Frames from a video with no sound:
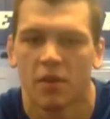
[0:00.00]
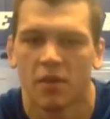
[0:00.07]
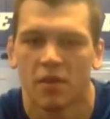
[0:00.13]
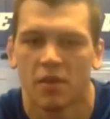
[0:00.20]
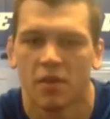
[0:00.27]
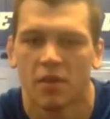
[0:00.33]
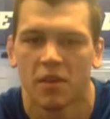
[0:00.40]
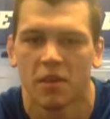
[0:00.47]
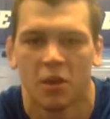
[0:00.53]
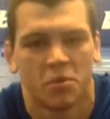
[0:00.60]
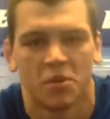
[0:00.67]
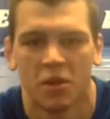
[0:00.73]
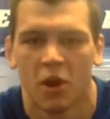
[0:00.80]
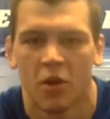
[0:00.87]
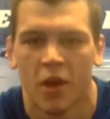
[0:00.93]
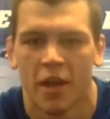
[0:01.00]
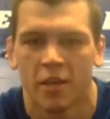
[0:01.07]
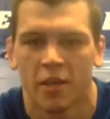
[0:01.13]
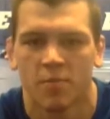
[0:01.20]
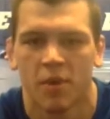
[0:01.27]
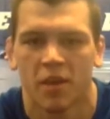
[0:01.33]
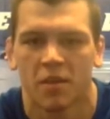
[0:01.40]
Wrestling helps you in
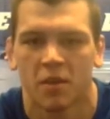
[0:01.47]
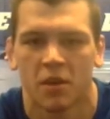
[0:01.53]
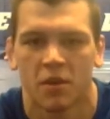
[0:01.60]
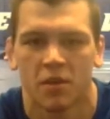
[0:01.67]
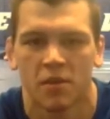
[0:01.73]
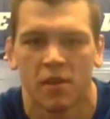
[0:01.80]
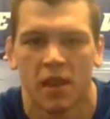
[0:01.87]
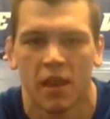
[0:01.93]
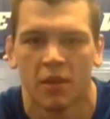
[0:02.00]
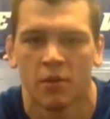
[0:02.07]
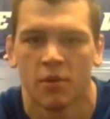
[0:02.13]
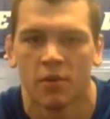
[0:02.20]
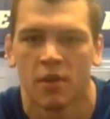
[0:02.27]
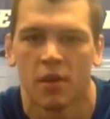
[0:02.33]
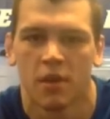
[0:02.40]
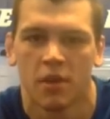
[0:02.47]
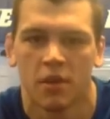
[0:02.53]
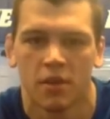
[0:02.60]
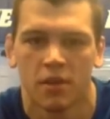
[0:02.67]
all aspects and all styles.